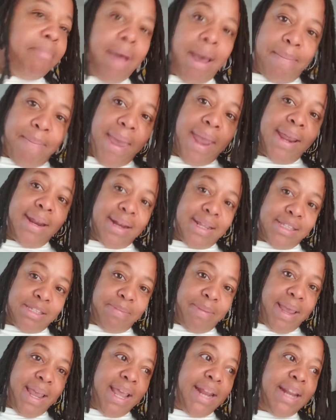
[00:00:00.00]
my
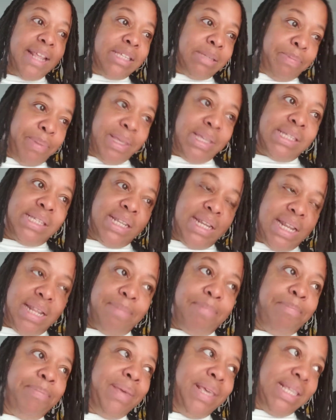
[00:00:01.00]
maintenance man is
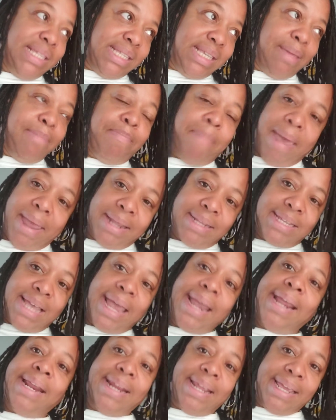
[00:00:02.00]
busy
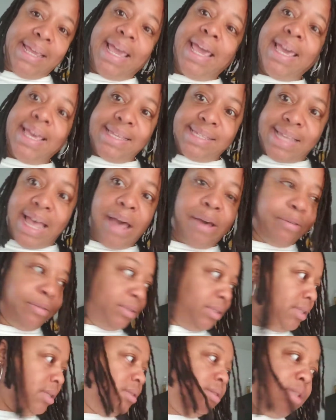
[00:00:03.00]
maintaining his
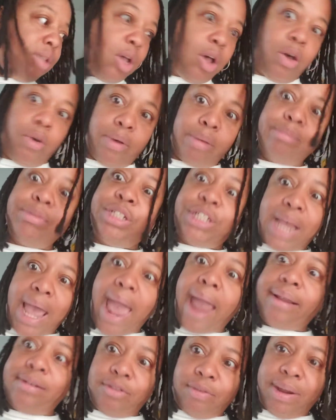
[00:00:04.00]
house. So I'm
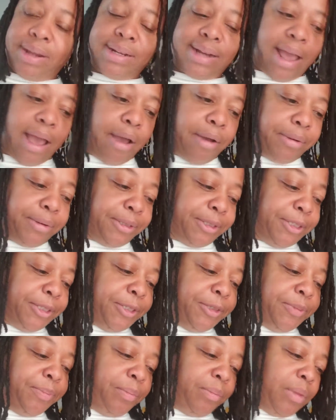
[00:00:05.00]
jacked right now.
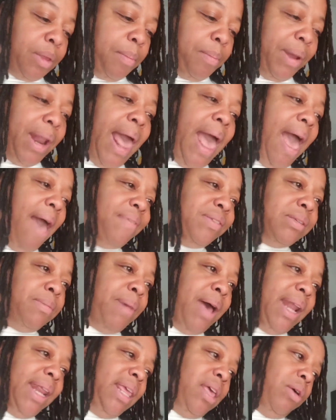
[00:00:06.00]
But I have
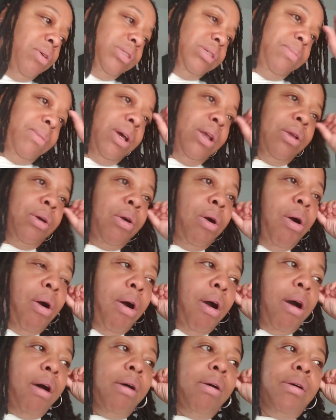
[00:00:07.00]
somebody else I'm going to
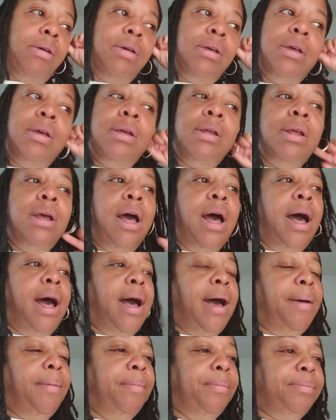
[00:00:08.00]
call
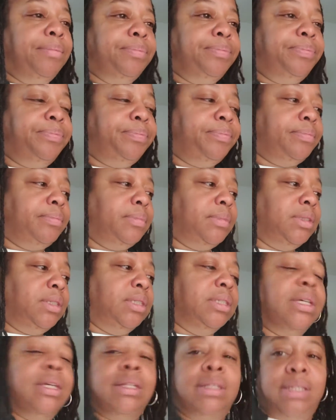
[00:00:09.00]

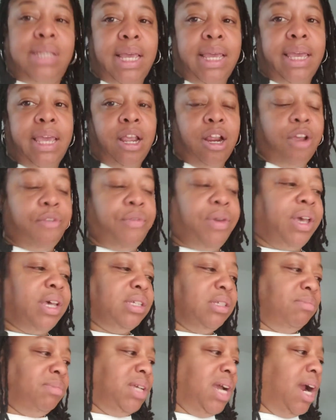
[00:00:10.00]
to take care of it
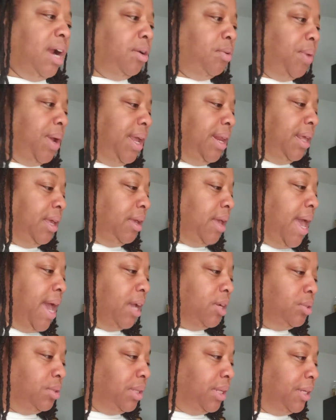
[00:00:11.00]
because I'm tired of waiting,
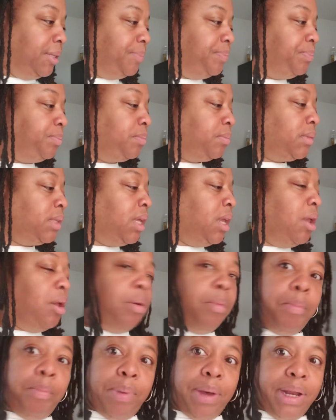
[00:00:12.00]
actually.
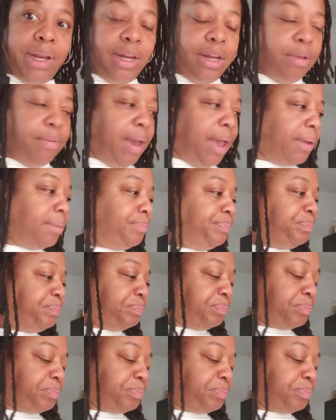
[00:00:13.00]
But anyway,